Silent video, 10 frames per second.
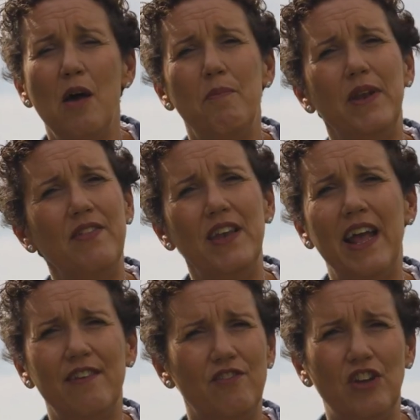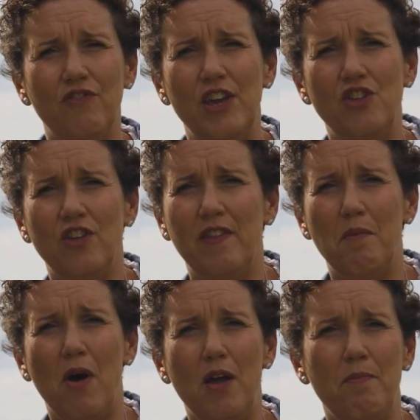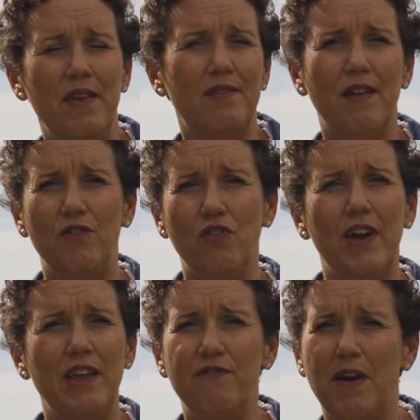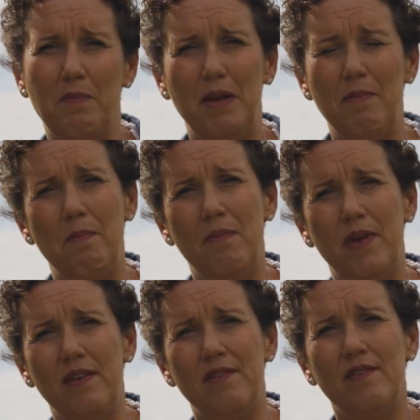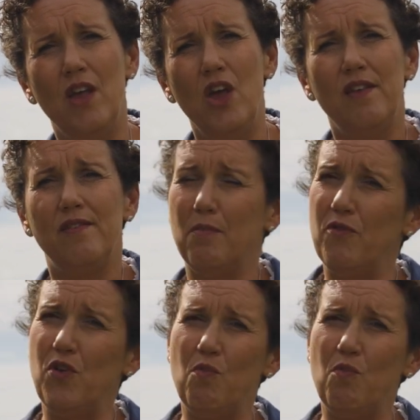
but in the next generation there might be 7 or 8 family members, some of whom